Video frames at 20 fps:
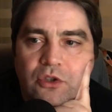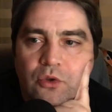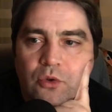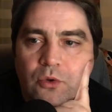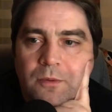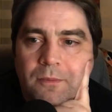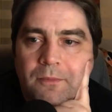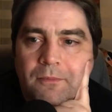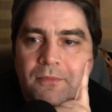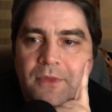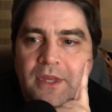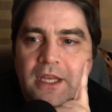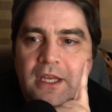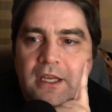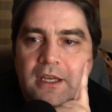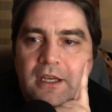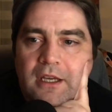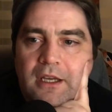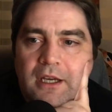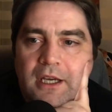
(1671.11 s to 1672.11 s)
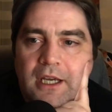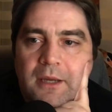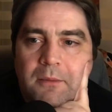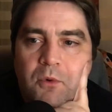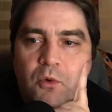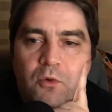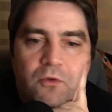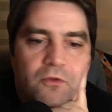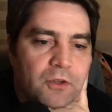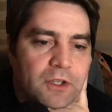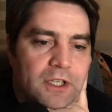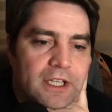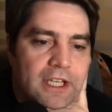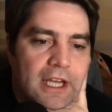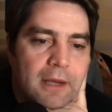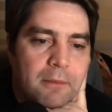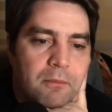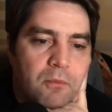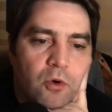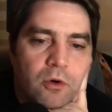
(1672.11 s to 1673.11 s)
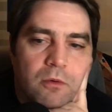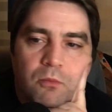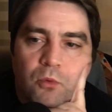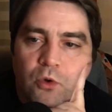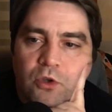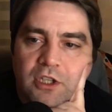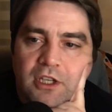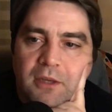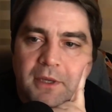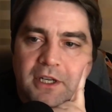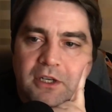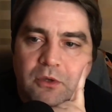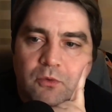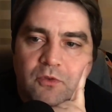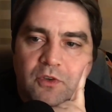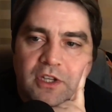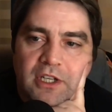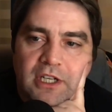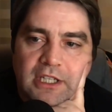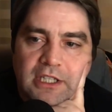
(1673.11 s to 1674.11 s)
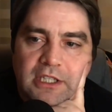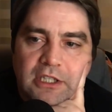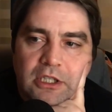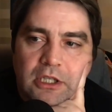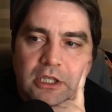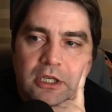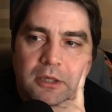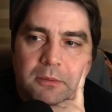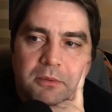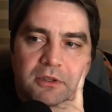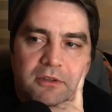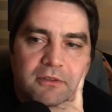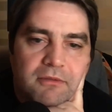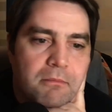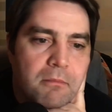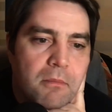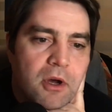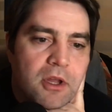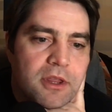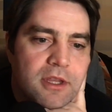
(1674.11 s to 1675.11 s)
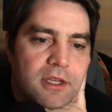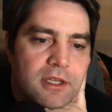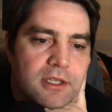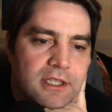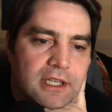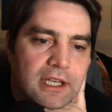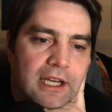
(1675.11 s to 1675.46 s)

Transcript: So hopefully, yeah, more to come in over the next couple of months.